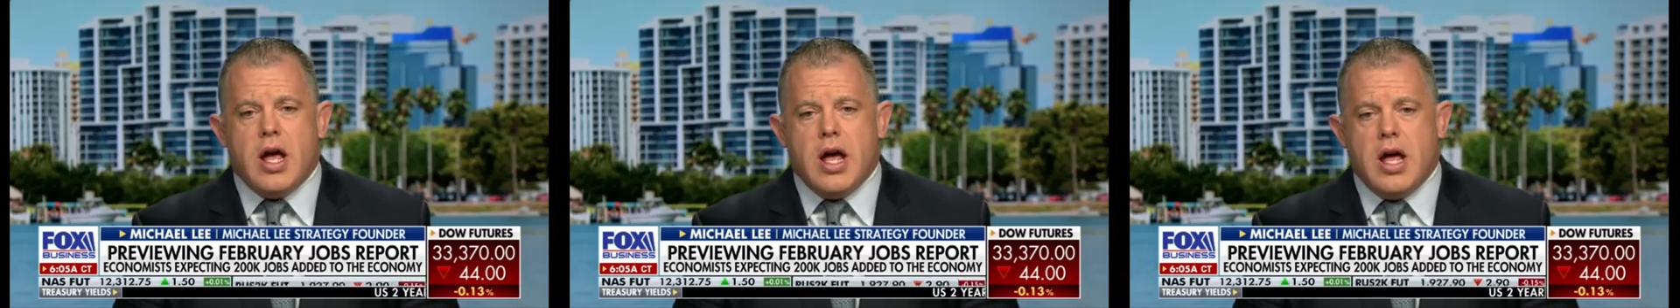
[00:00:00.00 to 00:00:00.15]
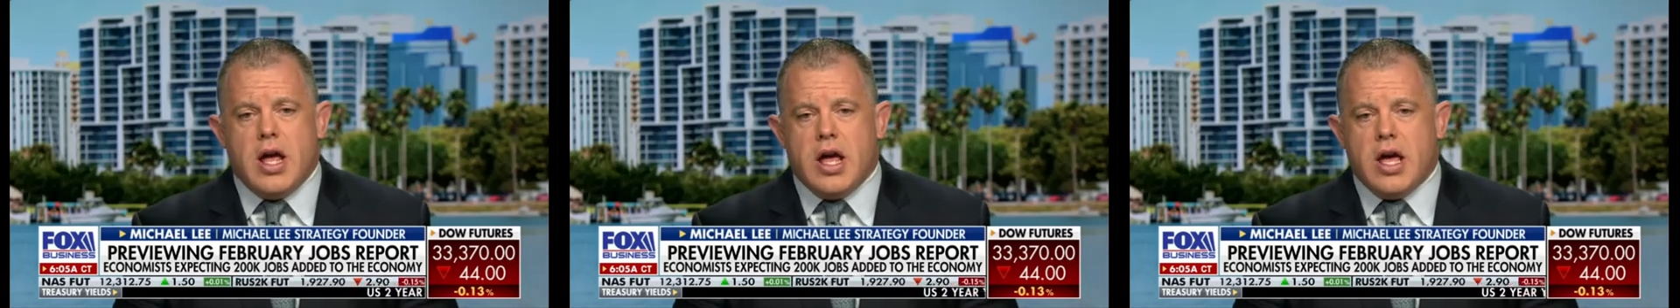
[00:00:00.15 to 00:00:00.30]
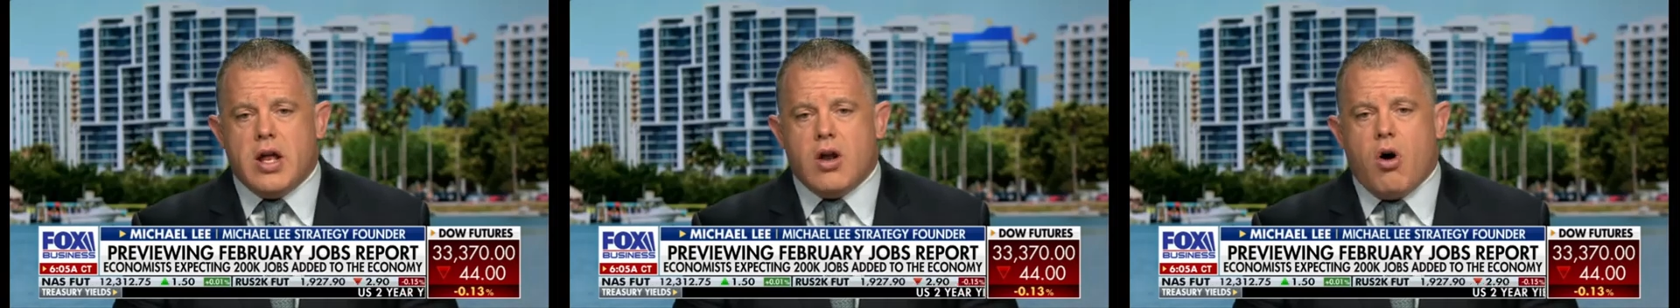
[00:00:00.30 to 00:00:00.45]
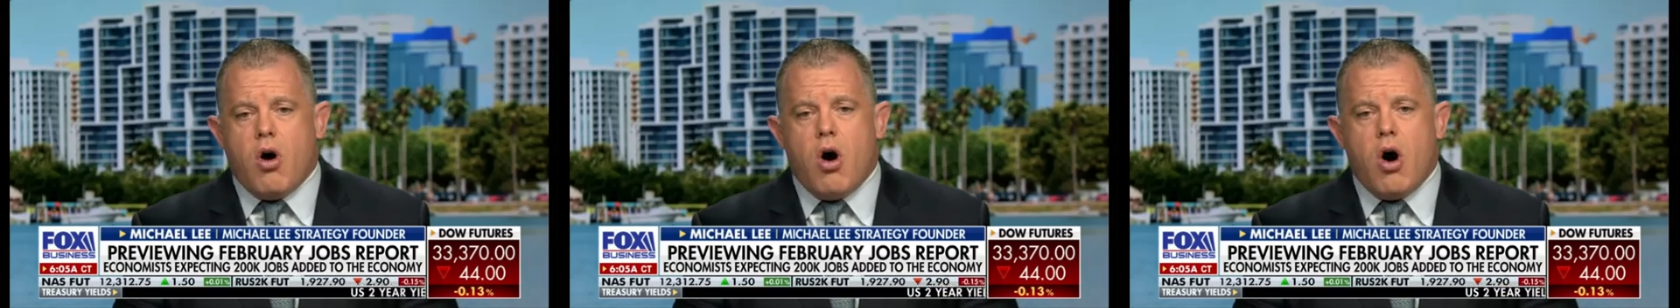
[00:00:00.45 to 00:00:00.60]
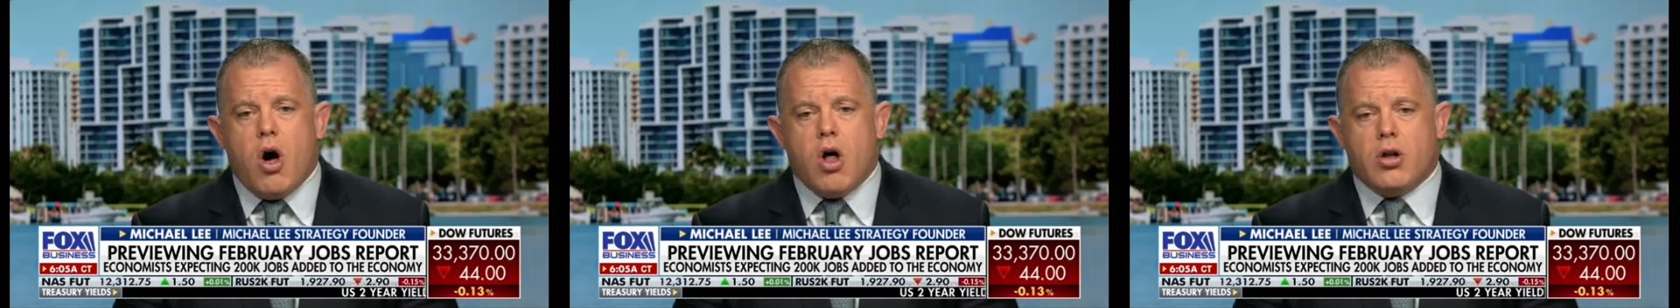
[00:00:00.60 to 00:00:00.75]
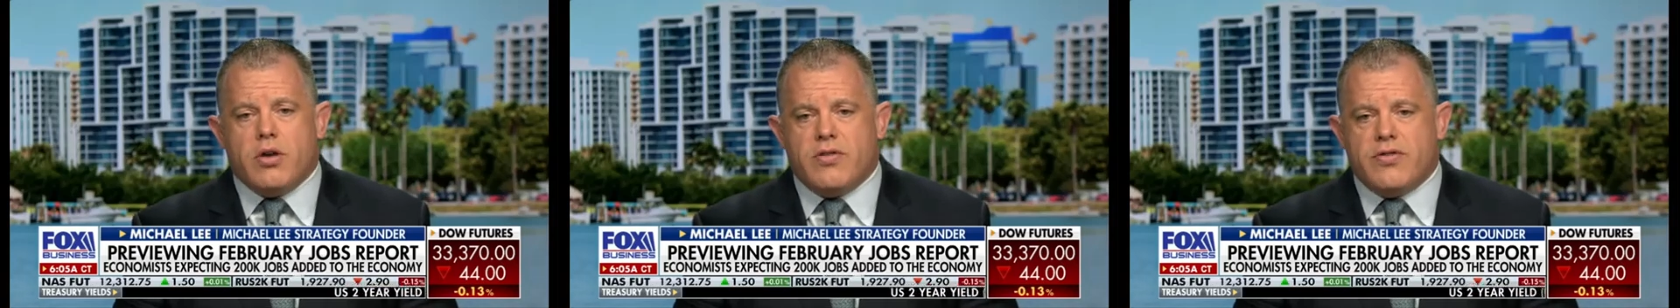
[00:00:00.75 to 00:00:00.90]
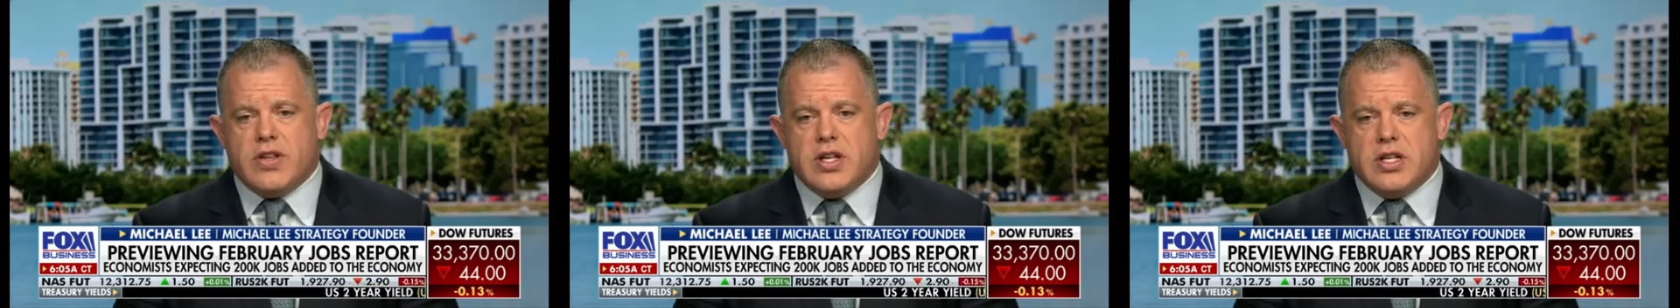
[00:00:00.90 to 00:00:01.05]
in
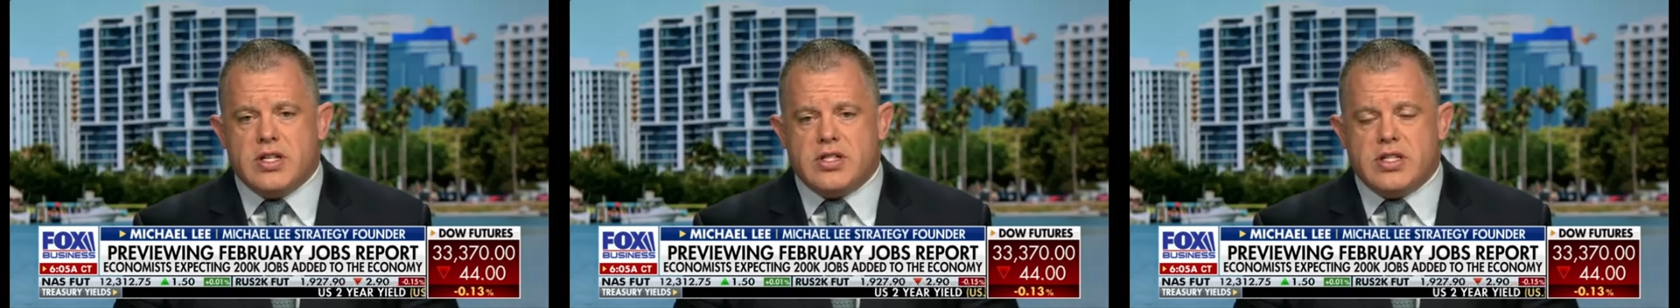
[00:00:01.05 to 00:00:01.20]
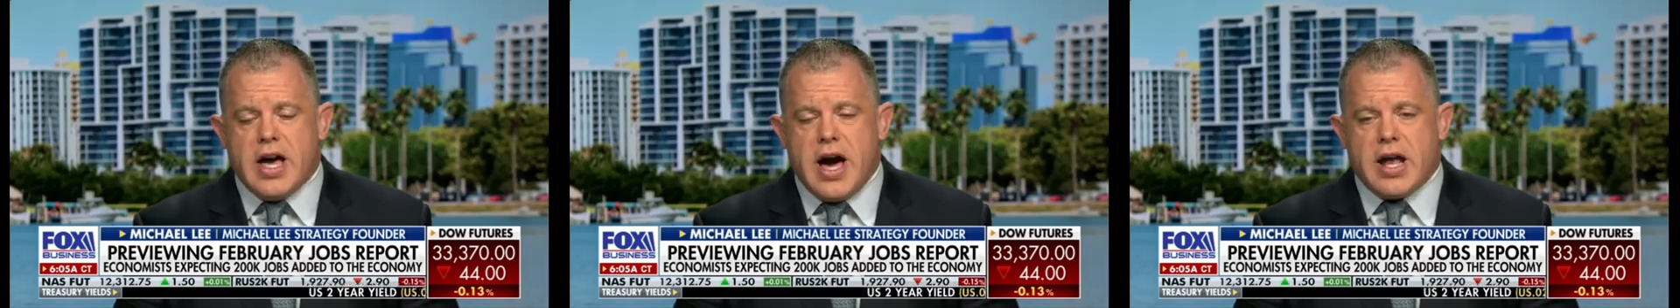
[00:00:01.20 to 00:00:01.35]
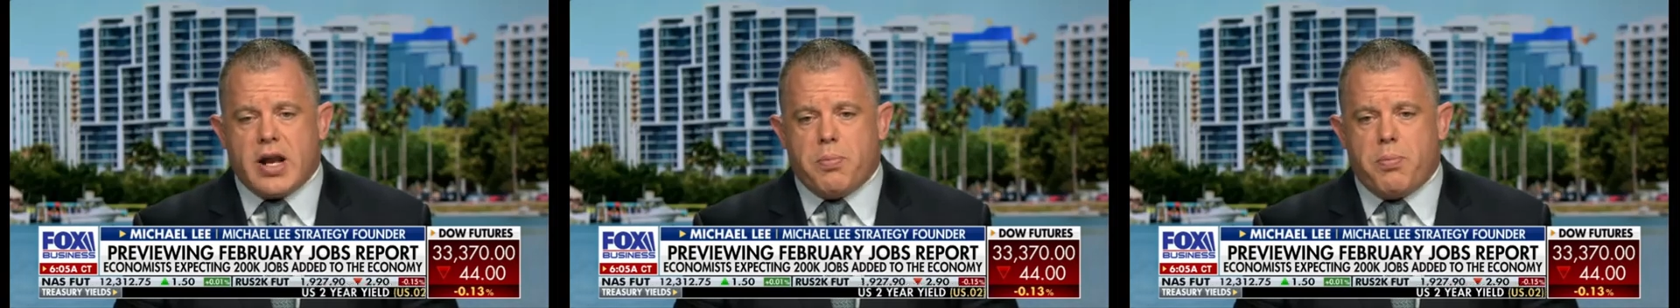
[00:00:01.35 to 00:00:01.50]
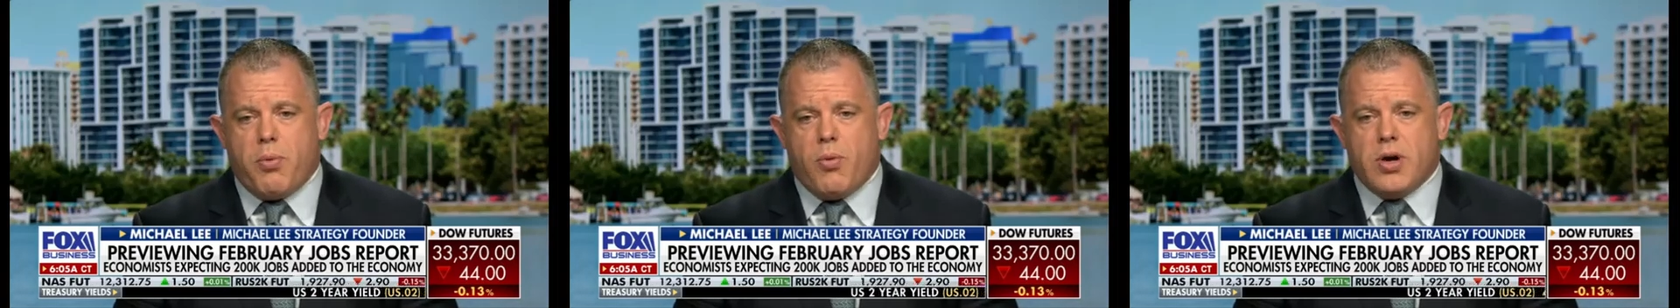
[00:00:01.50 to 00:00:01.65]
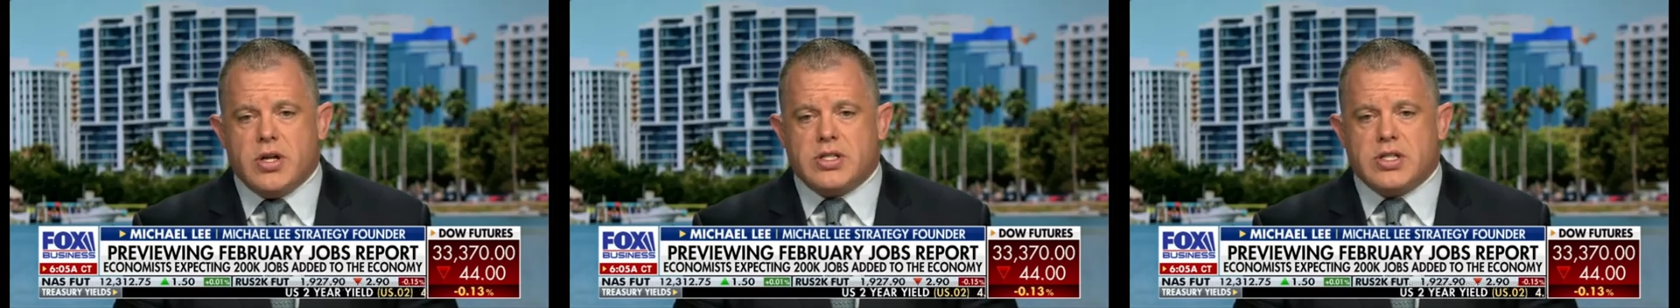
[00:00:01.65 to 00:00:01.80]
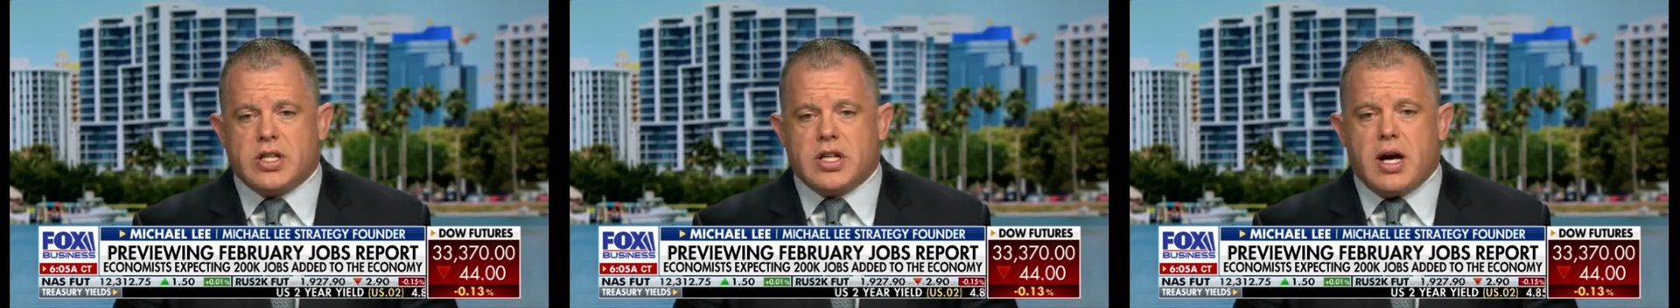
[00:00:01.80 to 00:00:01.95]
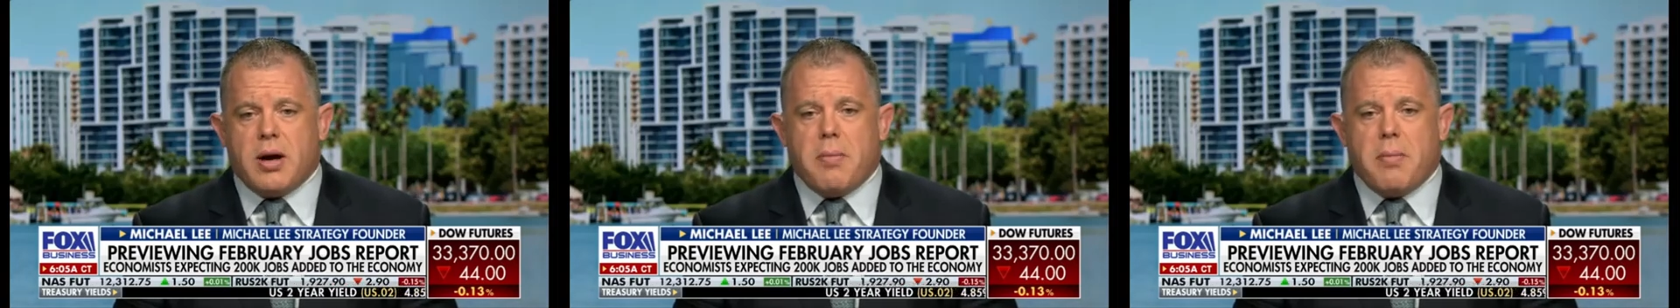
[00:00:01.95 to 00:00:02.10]
all of these data
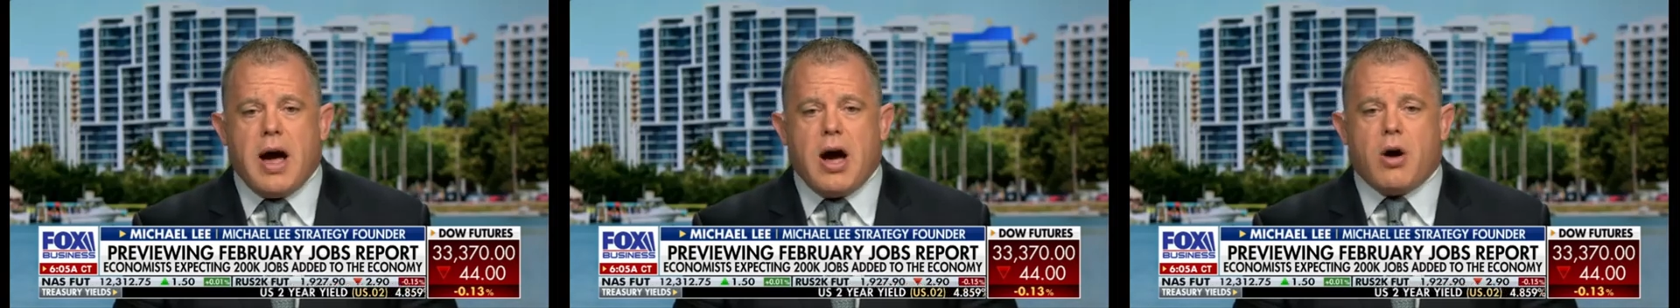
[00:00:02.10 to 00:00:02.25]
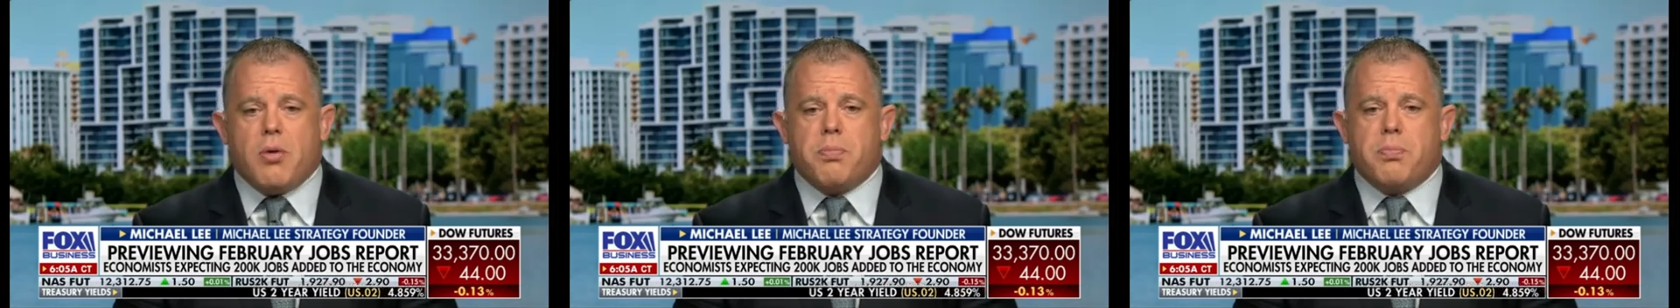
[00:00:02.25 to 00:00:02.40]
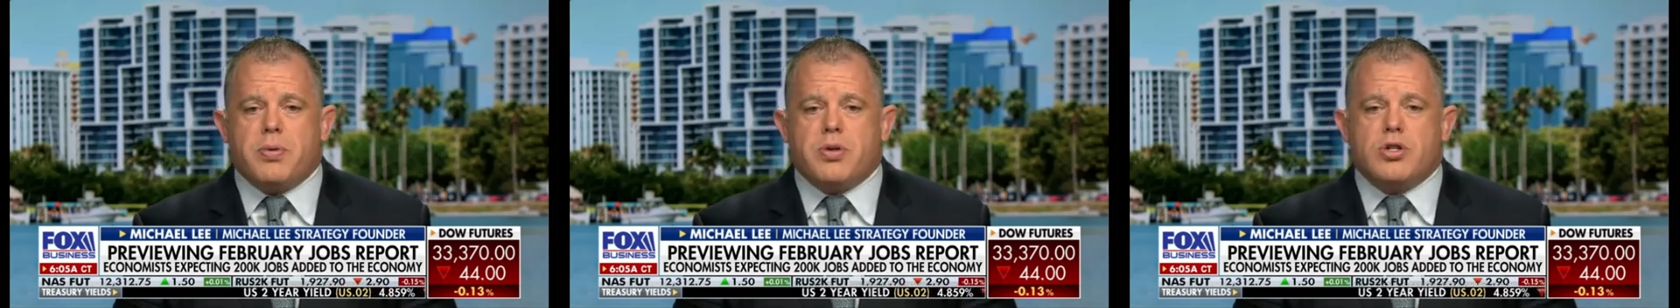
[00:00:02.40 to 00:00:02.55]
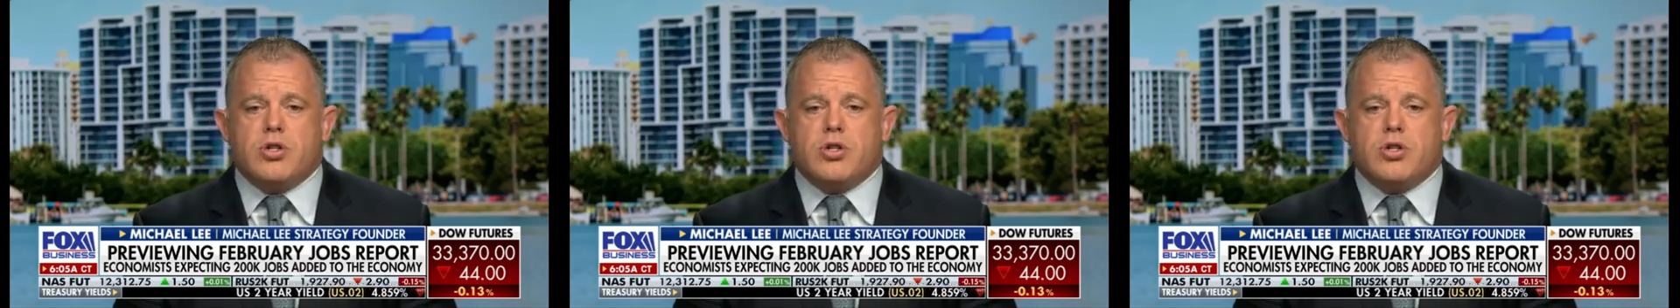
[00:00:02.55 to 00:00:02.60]
points that come out,